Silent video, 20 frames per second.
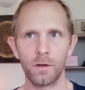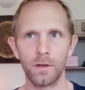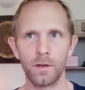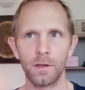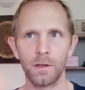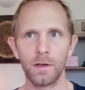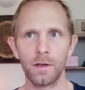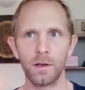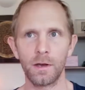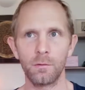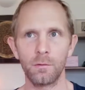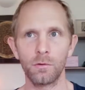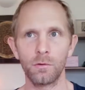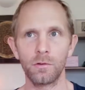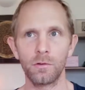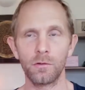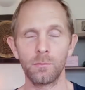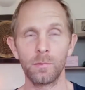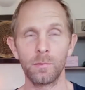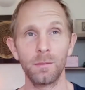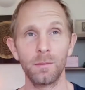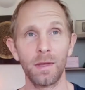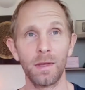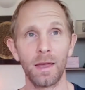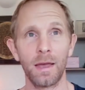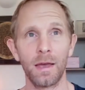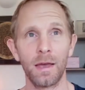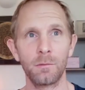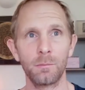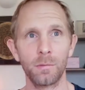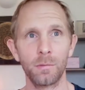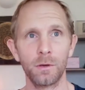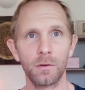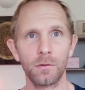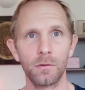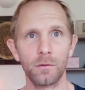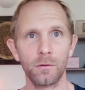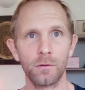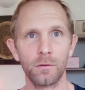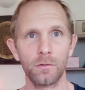very clear, and I would just maybe add,
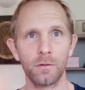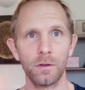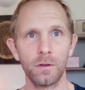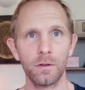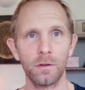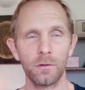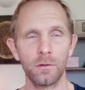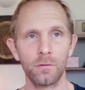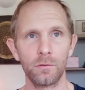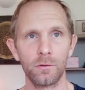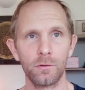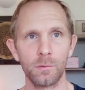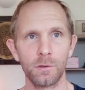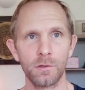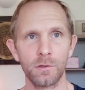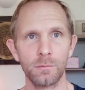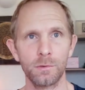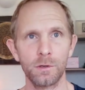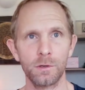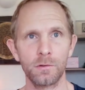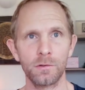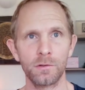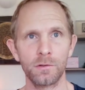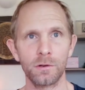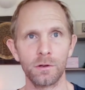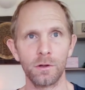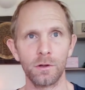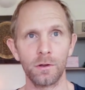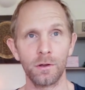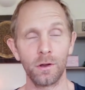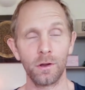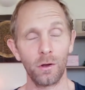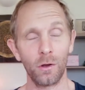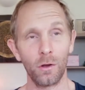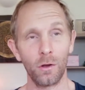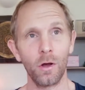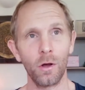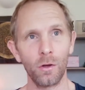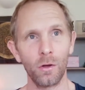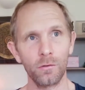because seeing this from experience a lot,
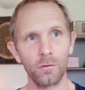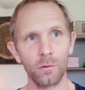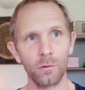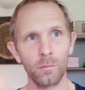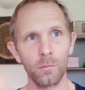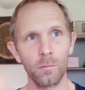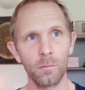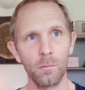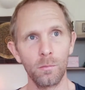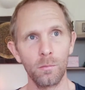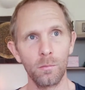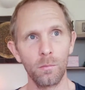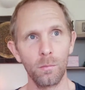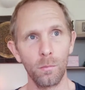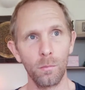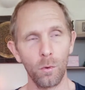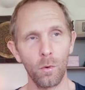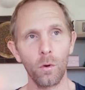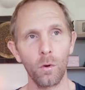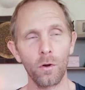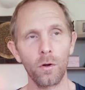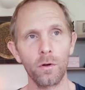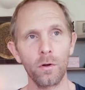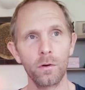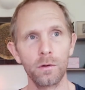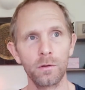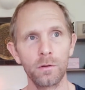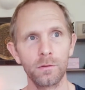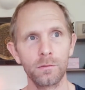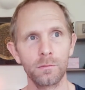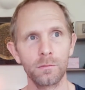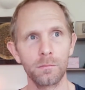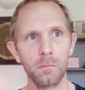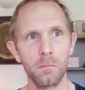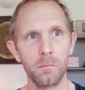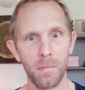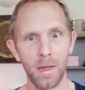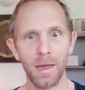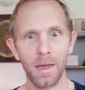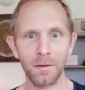also more
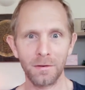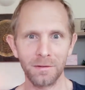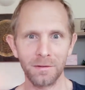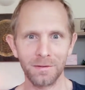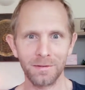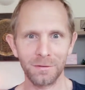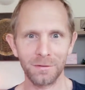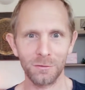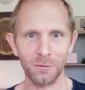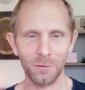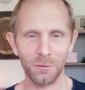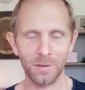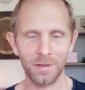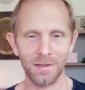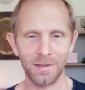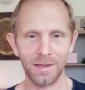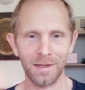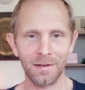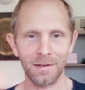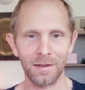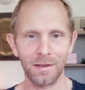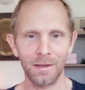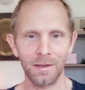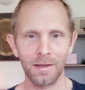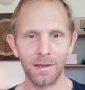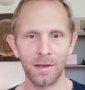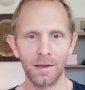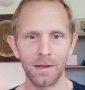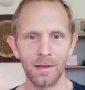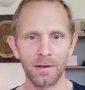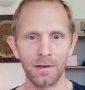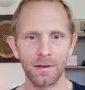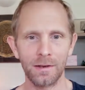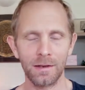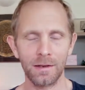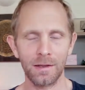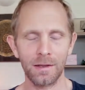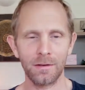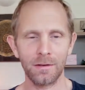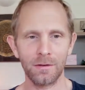men doing that
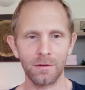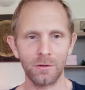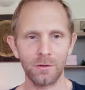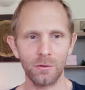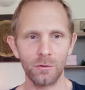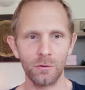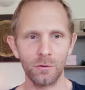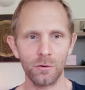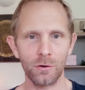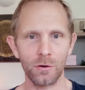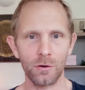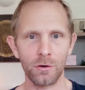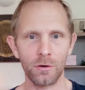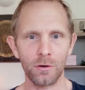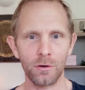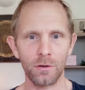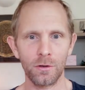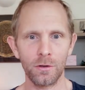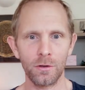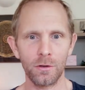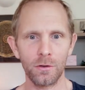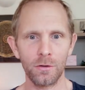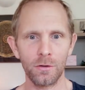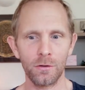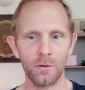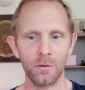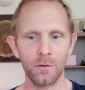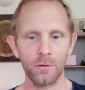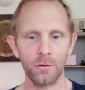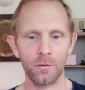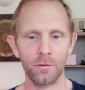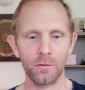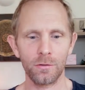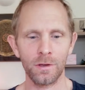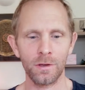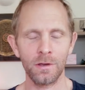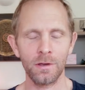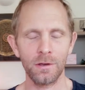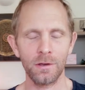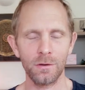you're
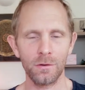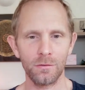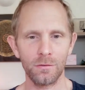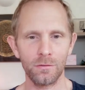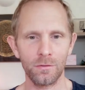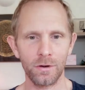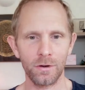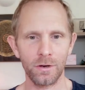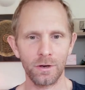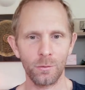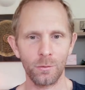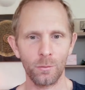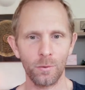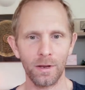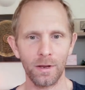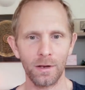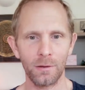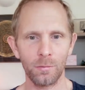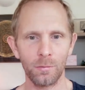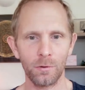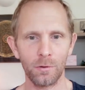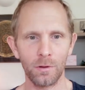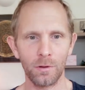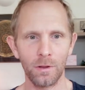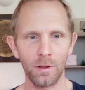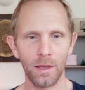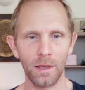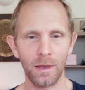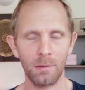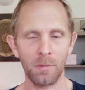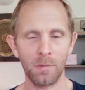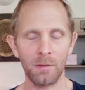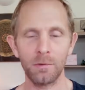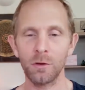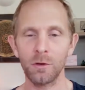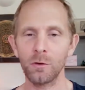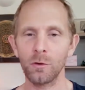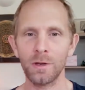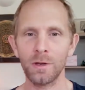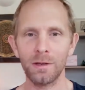thinking you're very available, and
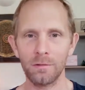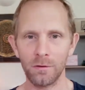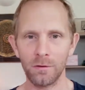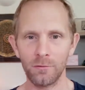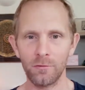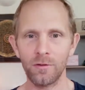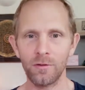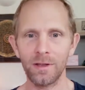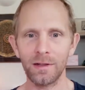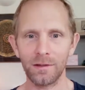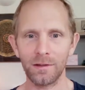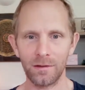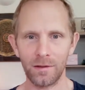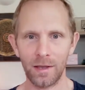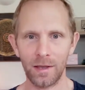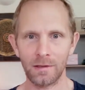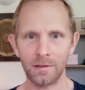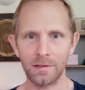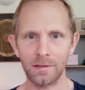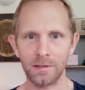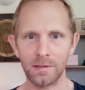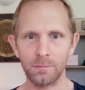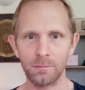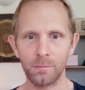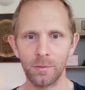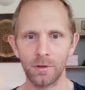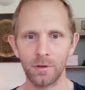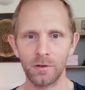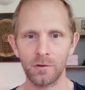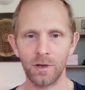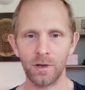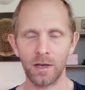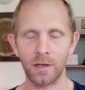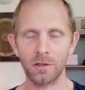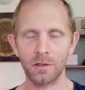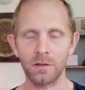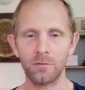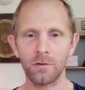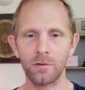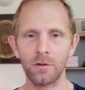maybe you don't even feel tense, but you
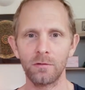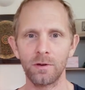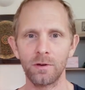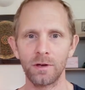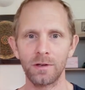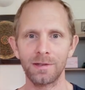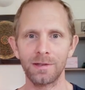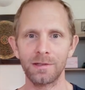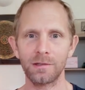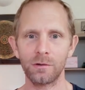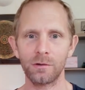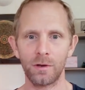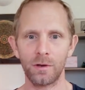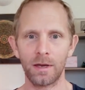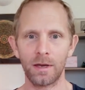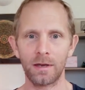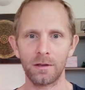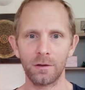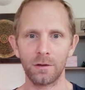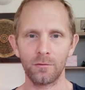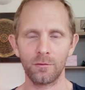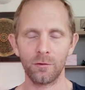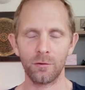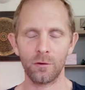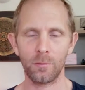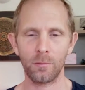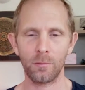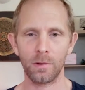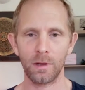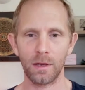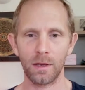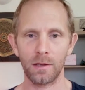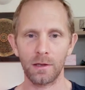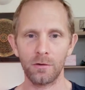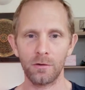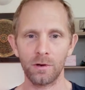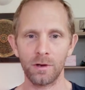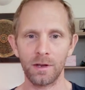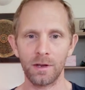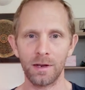actually feel very disconnected from, like,
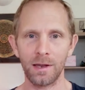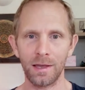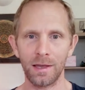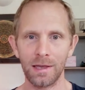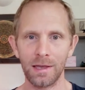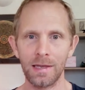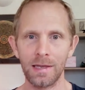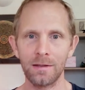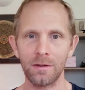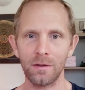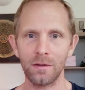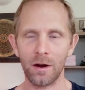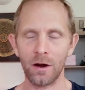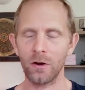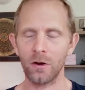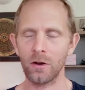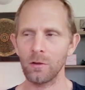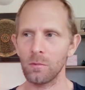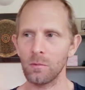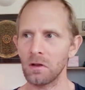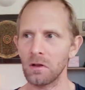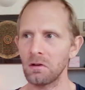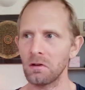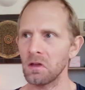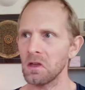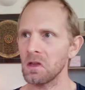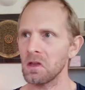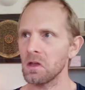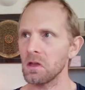you're in a heated argument,